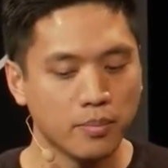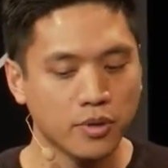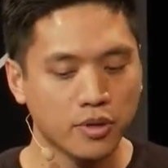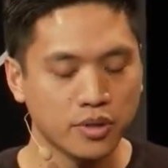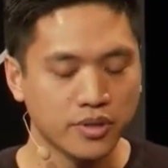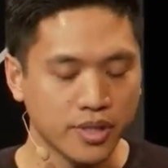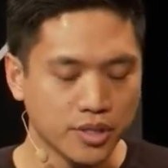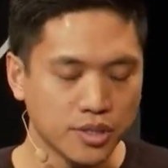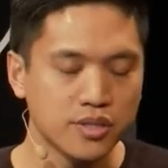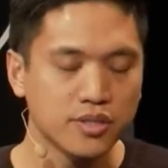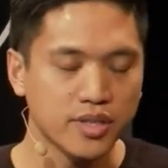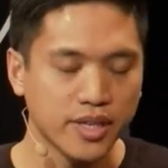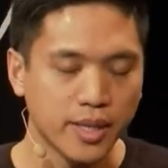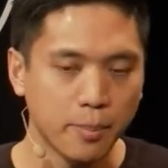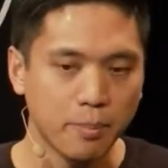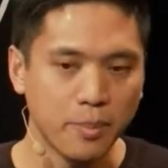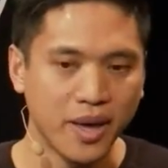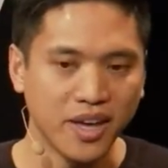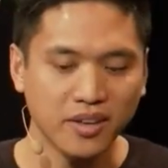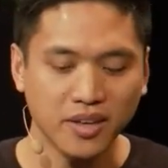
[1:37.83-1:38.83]
continuously
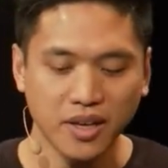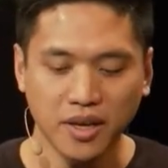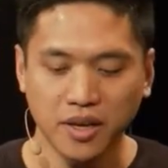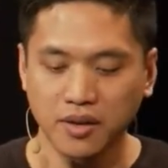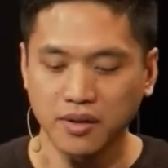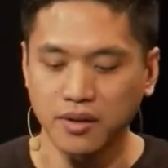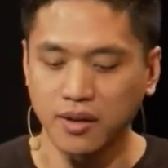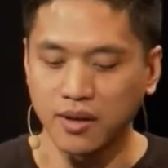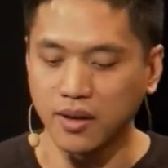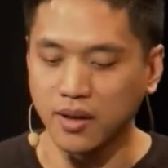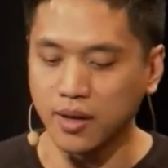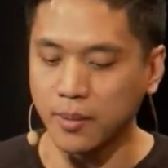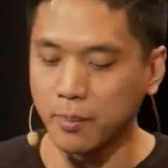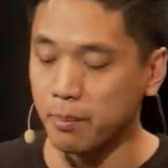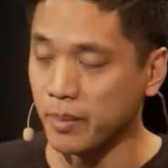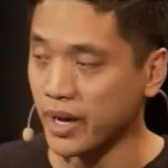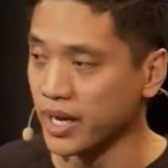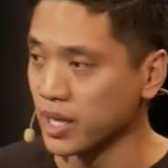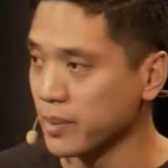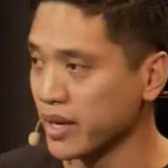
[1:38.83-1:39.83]
making
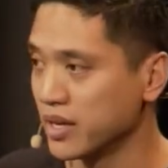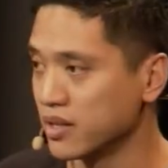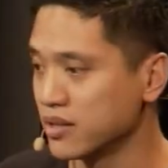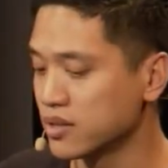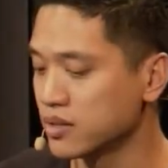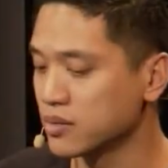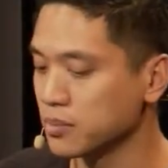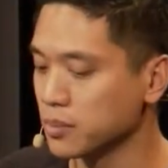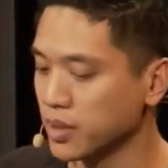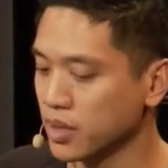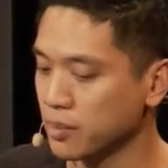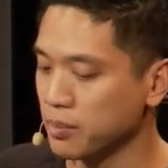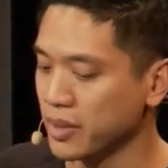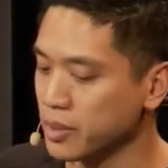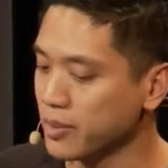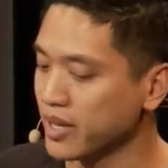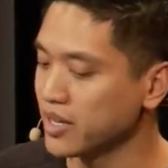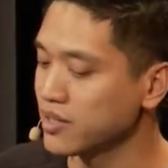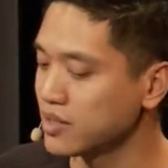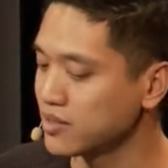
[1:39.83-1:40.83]

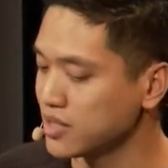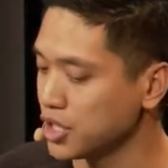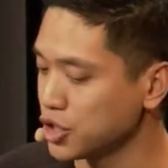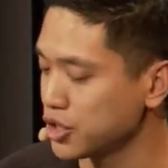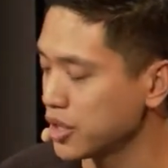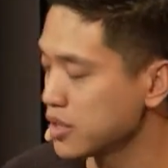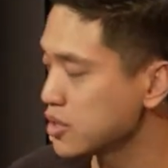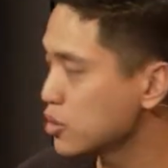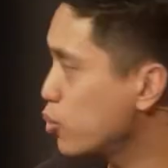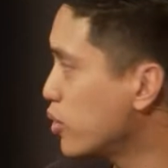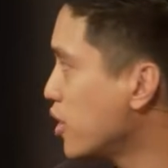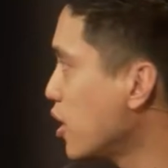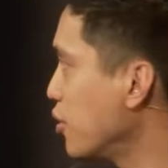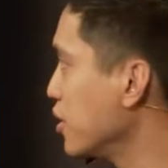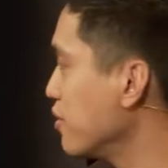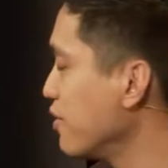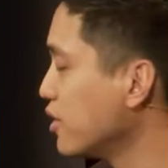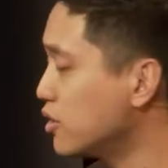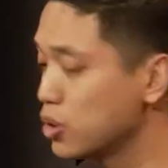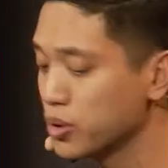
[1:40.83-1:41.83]
many decisions without
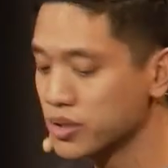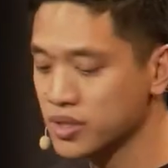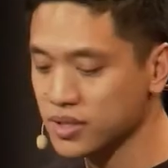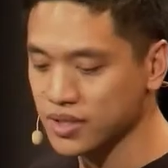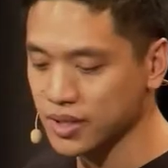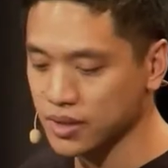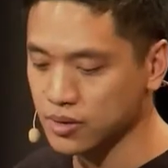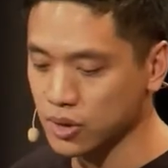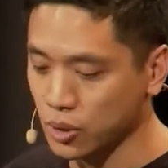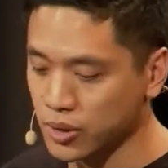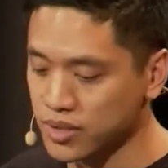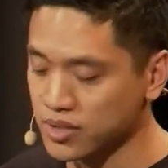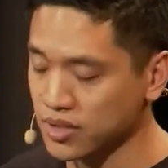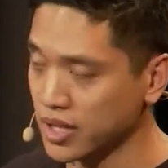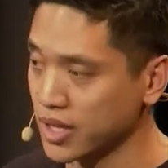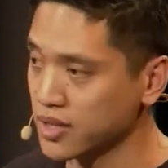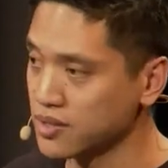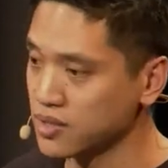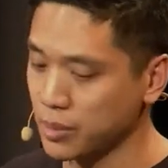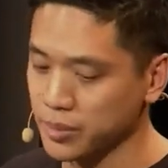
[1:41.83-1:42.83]
even
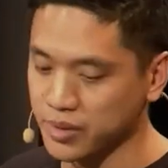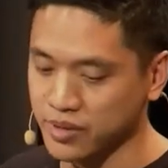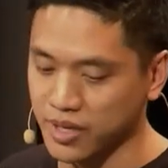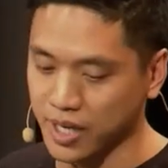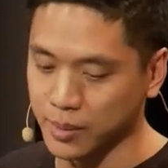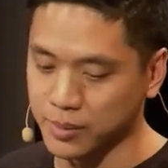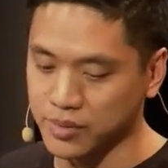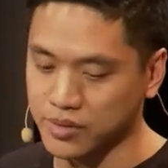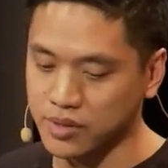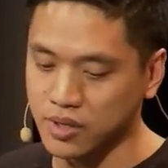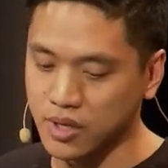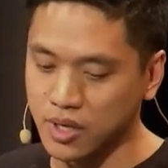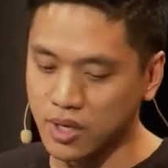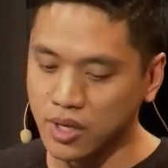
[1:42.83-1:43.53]
noticing it sometimes.